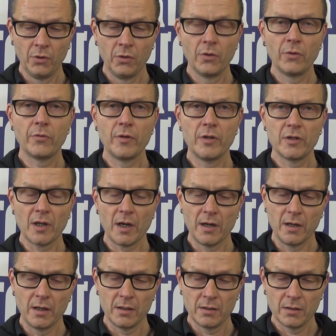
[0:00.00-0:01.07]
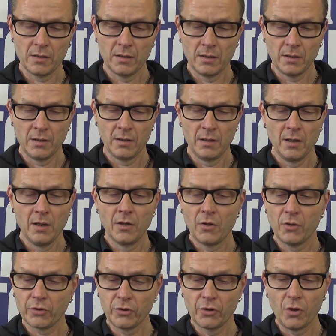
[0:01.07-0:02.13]
3 sightings.
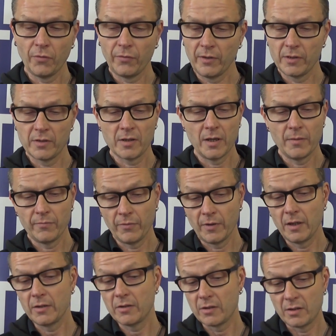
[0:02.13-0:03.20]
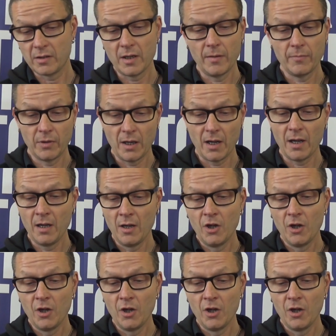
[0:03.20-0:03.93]
Costa Coffee, the same village, the same day,